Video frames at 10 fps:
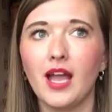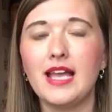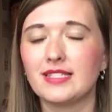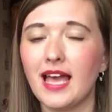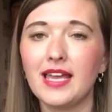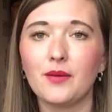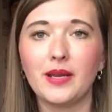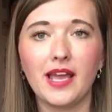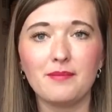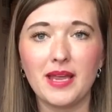It's like
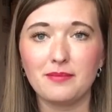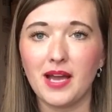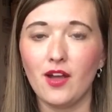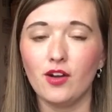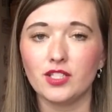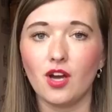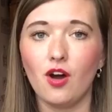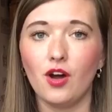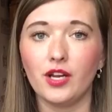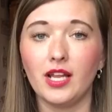when I made my order
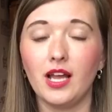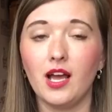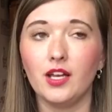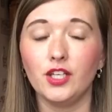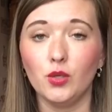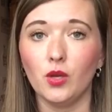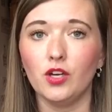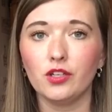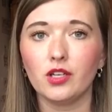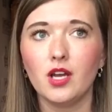on New
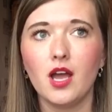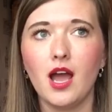Look.